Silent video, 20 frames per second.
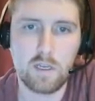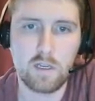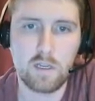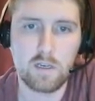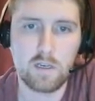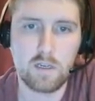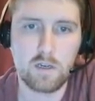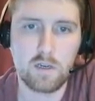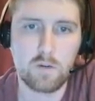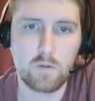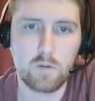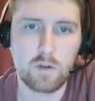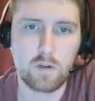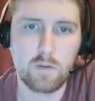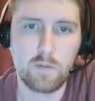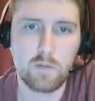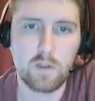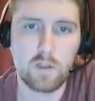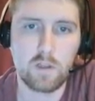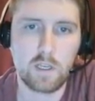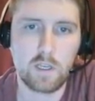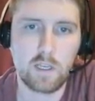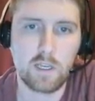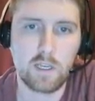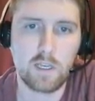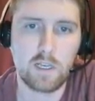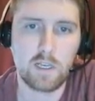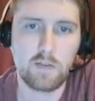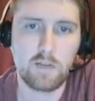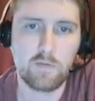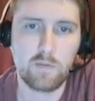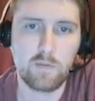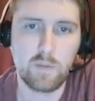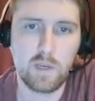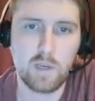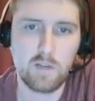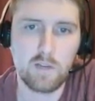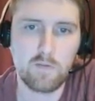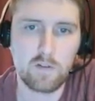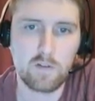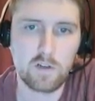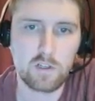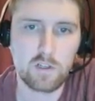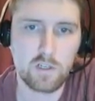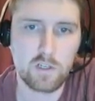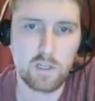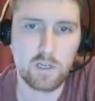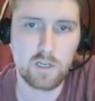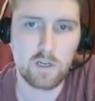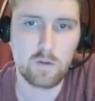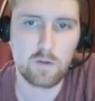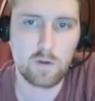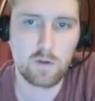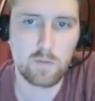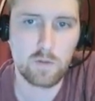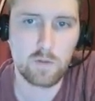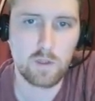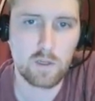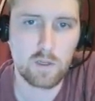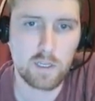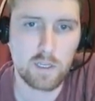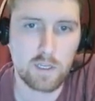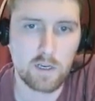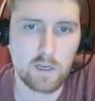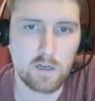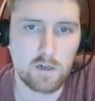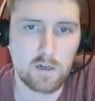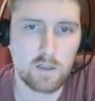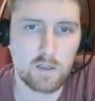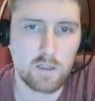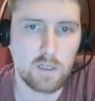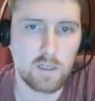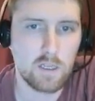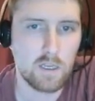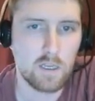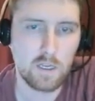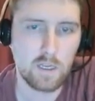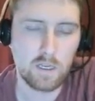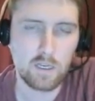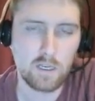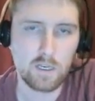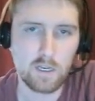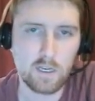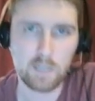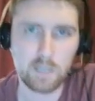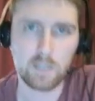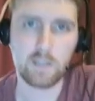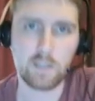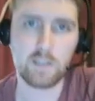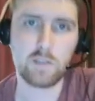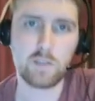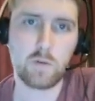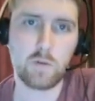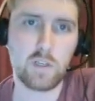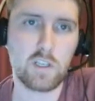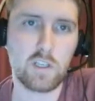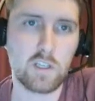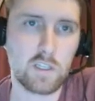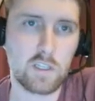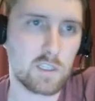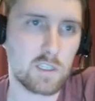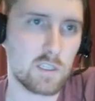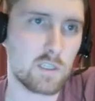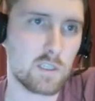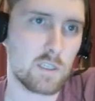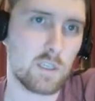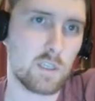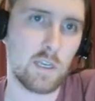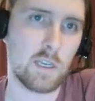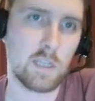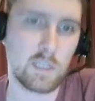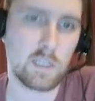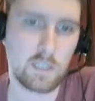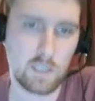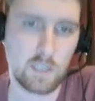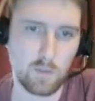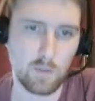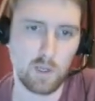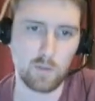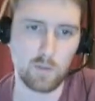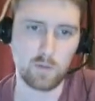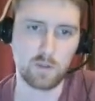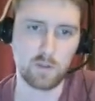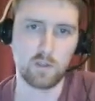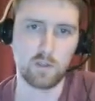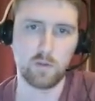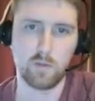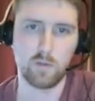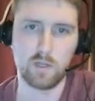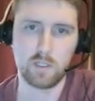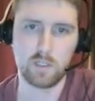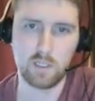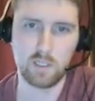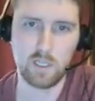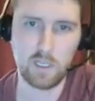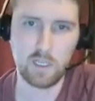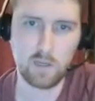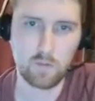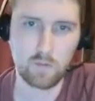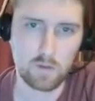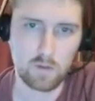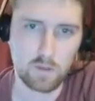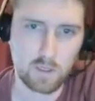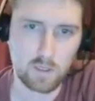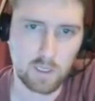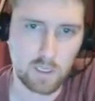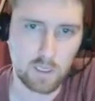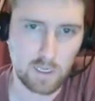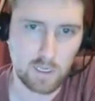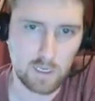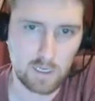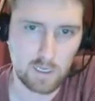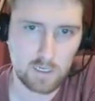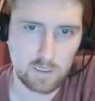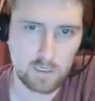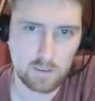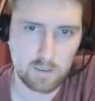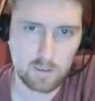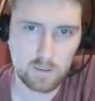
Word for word: And uh, we're going to be looking at, I have the paid version here, we're going to be looking at all nine of these widgets as I'm able to, but today we're looking at